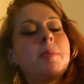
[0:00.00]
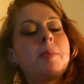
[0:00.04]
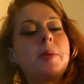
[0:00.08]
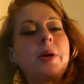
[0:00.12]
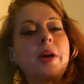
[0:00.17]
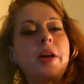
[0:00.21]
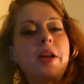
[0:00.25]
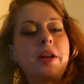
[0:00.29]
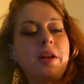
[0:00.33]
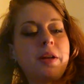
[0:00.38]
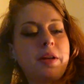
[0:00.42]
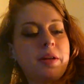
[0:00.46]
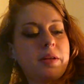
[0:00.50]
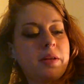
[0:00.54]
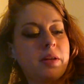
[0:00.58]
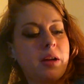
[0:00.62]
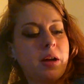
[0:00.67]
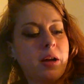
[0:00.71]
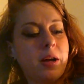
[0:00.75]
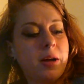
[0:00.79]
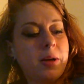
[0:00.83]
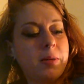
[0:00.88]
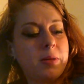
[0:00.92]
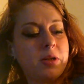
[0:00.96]
But
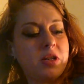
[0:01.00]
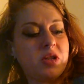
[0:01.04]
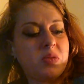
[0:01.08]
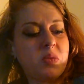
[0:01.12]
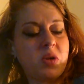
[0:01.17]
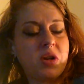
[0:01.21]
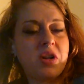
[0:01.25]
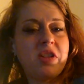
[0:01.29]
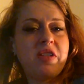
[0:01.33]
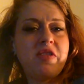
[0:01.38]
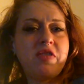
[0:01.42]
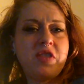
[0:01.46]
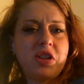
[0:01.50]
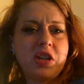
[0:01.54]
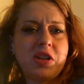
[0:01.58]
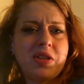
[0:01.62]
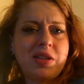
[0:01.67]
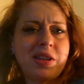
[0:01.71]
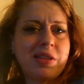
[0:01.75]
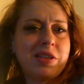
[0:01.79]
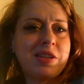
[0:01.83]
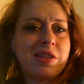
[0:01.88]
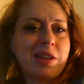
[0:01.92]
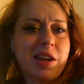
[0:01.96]
just wanted a
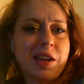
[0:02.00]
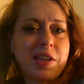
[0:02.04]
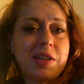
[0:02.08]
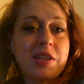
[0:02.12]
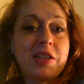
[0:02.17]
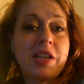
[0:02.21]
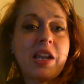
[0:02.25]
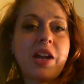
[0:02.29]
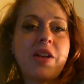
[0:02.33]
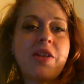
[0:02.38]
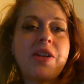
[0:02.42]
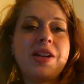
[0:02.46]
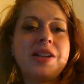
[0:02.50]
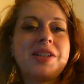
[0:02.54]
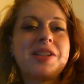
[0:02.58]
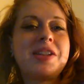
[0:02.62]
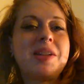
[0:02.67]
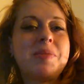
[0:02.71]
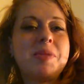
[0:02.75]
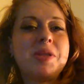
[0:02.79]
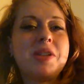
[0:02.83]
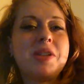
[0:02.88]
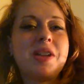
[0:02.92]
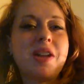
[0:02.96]
video that's not as scary as
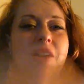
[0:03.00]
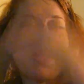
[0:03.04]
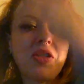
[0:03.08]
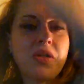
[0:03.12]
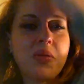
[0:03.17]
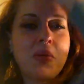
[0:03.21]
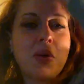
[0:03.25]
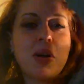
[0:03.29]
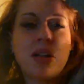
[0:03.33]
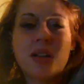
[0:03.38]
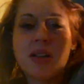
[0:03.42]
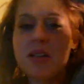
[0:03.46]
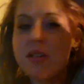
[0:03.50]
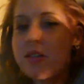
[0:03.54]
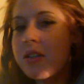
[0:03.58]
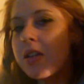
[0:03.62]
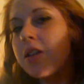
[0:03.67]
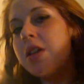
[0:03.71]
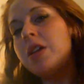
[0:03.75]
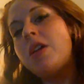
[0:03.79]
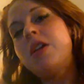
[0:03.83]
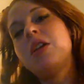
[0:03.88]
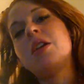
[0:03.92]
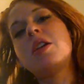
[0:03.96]
some of the other ones.
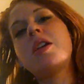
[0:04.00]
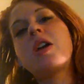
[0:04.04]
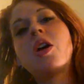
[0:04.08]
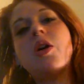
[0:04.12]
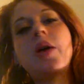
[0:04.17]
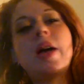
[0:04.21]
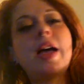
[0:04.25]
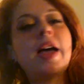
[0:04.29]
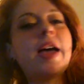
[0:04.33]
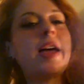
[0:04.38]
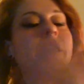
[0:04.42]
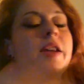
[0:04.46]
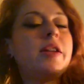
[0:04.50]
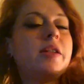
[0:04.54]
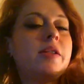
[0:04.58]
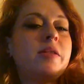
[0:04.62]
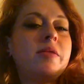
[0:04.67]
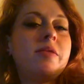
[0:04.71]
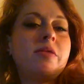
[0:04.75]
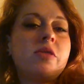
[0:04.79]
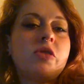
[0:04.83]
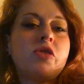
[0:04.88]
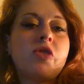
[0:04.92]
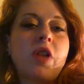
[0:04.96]
Go ahead,
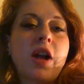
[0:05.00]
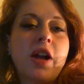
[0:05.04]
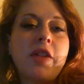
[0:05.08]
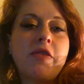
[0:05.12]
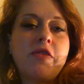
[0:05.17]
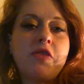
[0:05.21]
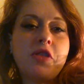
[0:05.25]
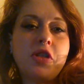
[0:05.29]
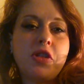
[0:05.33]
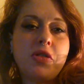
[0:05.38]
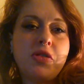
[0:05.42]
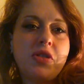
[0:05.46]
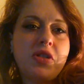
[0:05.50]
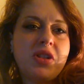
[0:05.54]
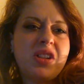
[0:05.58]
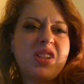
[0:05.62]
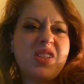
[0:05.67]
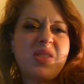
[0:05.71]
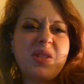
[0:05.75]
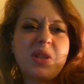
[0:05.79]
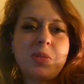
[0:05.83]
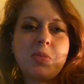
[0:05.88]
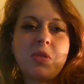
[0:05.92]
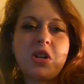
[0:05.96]
try a few. You can
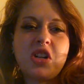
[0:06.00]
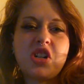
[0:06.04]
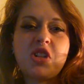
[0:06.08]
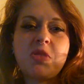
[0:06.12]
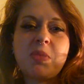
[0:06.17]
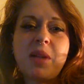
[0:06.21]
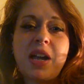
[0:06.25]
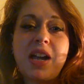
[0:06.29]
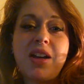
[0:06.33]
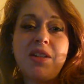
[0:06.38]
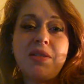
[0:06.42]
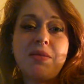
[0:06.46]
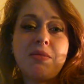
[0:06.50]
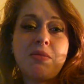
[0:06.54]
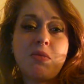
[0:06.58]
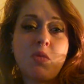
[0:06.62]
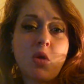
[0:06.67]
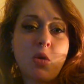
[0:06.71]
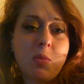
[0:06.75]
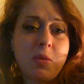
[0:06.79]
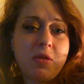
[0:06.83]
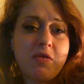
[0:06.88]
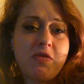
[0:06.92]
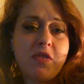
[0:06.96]
always brush them out.
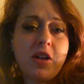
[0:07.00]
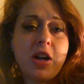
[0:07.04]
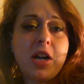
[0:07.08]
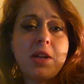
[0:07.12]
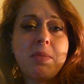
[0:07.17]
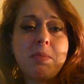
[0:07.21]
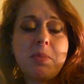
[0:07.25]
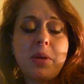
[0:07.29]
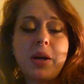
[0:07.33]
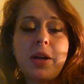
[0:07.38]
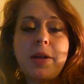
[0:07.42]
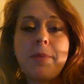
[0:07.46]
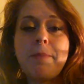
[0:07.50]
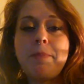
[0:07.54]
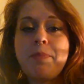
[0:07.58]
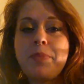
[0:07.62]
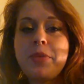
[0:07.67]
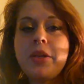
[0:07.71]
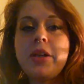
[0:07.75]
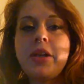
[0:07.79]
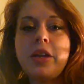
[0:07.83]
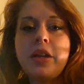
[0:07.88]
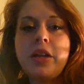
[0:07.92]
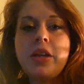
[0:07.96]
Won't be fun, but
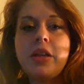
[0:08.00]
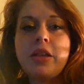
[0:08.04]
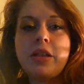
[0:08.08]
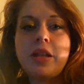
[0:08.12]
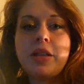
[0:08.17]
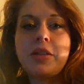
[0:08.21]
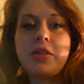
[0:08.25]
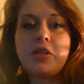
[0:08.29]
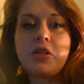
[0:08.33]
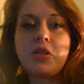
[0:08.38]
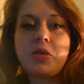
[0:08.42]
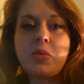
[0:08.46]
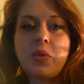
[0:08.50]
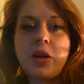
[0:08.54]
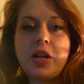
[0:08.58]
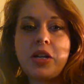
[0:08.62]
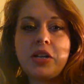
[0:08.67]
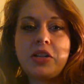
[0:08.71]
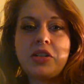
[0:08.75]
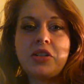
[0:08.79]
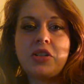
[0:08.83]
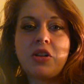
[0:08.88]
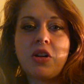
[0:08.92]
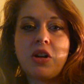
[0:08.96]
that's a good way
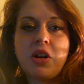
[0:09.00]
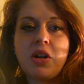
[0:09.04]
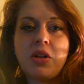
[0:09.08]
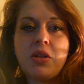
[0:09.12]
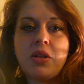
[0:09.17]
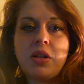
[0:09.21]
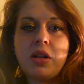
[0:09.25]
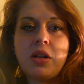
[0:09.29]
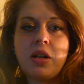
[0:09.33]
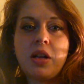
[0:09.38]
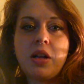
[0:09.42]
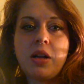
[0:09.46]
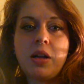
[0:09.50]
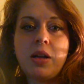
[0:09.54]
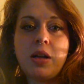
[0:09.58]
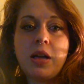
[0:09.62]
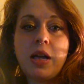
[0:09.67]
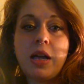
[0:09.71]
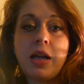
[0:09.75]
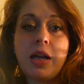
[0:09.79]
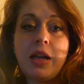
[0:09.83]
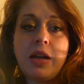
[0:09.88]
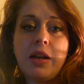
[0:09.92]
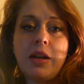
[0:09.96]
to start.
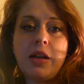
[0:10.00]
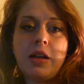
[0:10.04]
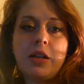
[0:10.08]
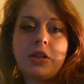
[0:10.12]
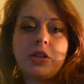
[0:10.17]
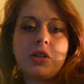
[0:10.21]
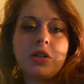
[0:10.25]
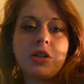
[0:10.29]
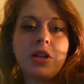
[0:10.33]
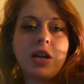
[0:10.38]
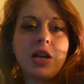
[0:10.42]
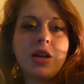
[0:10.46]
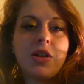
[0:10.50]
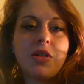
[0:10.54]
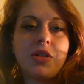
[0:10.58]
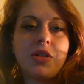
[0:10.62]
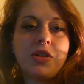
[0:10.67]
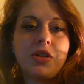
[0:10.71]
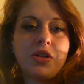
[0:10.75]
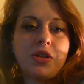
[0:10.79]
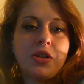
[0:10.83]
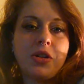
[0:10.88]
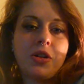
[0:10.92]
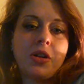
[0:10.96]
And good luck
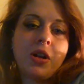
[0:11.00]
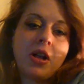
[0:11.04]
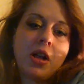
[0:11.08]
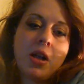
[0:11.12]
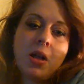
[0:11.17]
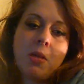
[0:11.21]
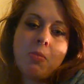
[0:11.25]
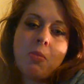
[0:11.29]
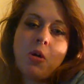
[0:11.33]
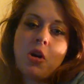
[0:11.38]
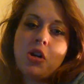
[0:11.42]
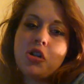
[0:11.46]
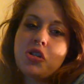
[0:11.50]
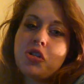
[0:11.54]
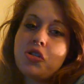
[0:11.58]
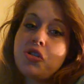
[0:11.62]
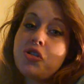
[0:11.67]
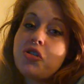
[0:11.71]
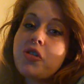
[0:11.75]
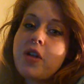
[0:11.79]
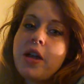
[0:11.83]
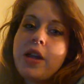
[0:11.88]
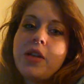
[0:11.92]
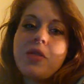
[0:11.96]
on your partial
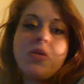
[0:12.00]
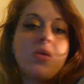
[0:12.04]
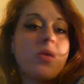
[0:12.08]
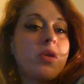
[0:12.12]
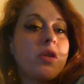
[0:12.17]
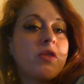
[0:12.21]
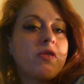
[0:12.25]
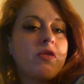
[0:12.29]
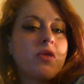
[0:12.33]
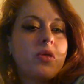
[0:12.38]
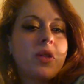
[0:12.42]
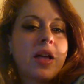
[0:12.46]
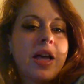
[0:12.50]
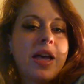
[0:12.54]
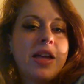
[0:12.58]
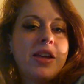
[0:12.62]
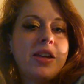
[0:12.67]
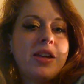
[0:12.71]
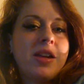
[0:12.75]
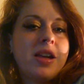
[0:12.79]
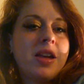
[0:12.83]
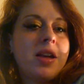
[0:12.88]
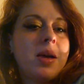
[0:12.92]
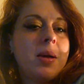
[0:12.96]
dread or full
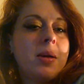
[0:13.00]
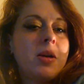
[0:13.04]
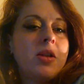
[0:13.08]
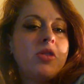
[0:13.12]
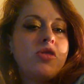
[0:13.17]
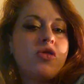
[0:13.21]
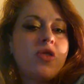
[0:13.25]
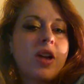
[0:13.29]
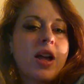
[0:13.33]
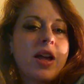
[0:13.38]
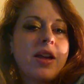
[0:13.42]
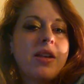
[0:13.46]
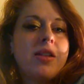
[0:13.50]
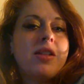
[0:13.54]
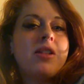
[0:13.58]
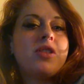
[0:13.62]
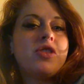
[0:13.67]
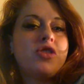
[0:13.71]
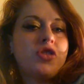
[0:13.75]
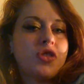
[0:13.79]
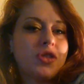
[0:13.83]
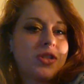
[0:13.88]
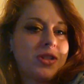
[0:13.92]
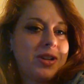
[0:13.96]
head dread
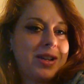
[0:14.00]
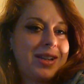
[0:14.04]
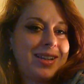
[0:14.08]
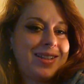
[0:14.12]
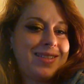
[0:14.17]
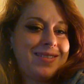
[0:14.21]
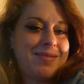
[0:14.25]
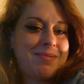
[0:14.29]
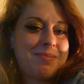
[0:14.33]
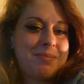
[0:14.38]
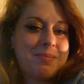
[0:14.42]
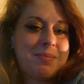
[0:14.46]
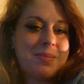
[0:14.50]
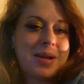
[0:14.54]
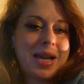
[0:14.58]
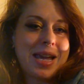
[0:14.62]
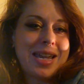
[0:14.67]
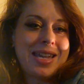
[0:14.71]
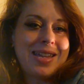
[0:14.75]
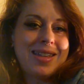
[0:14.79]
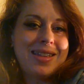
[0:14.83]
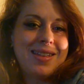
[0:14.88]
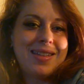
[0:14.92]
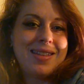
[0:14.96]
journey. Bye.